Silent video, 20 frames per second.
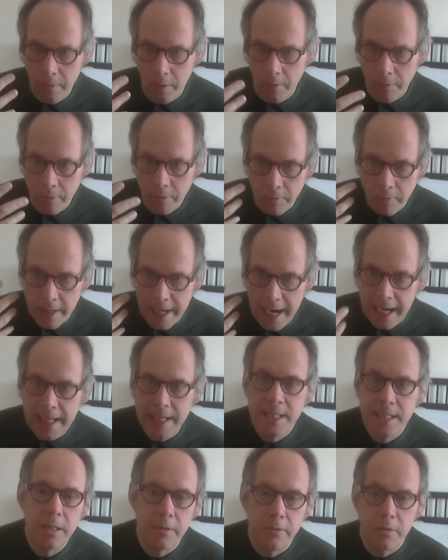the
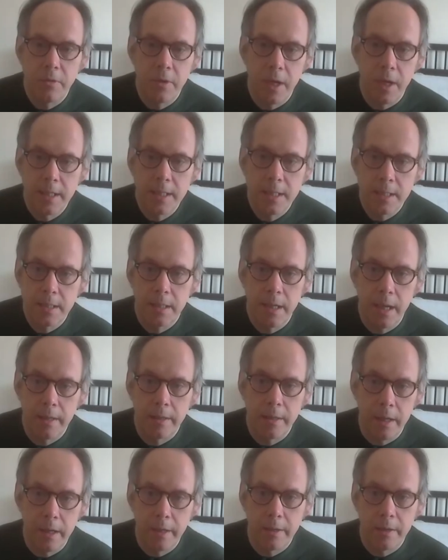reality of Christ,
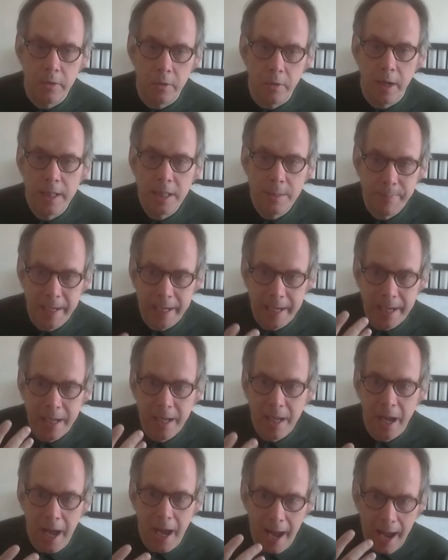and Christ being
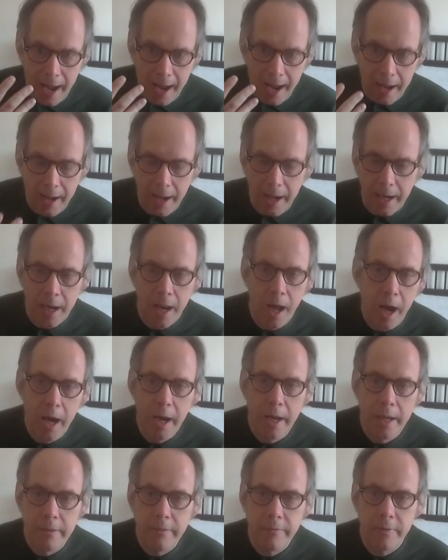
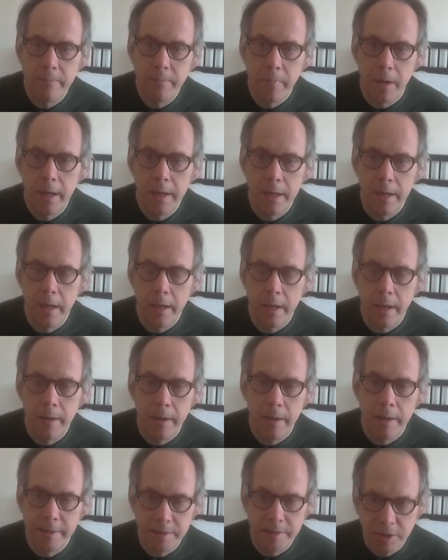alive in my
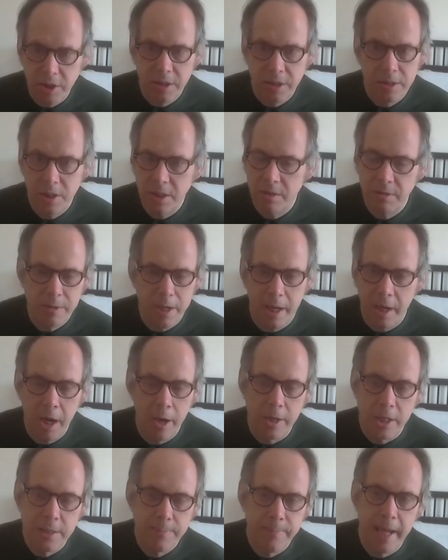just I
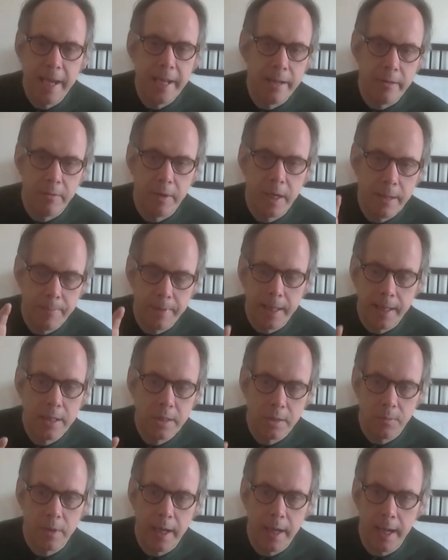can't explain it really, but
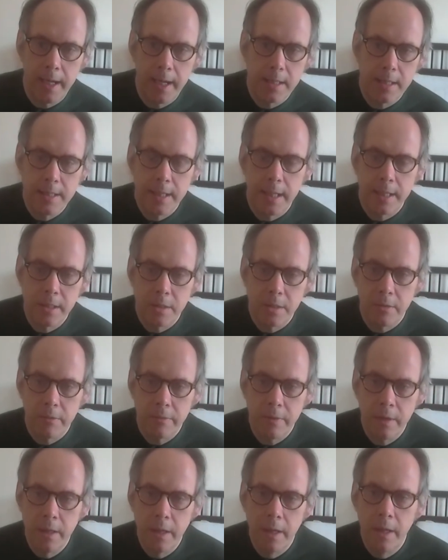that's what I had a sense of.
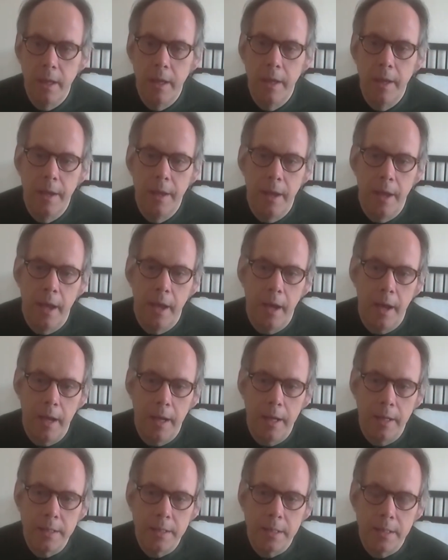
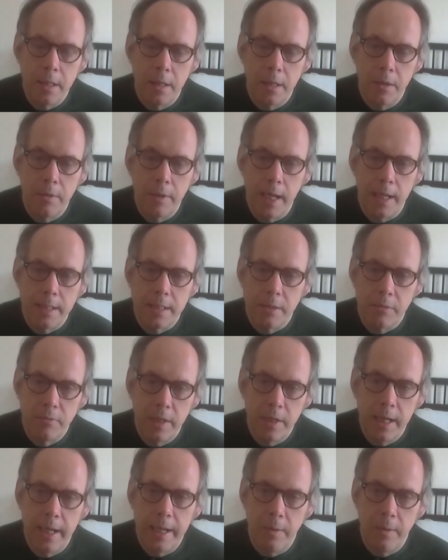And so that's
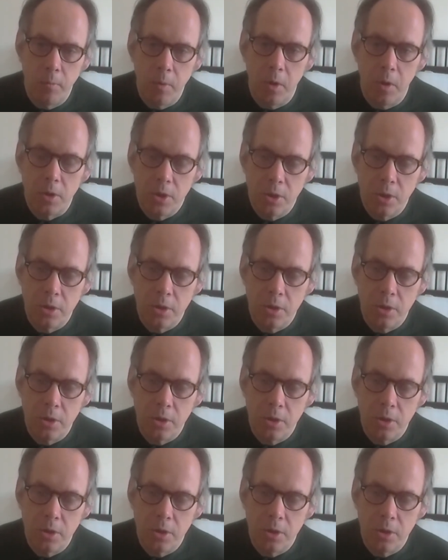really what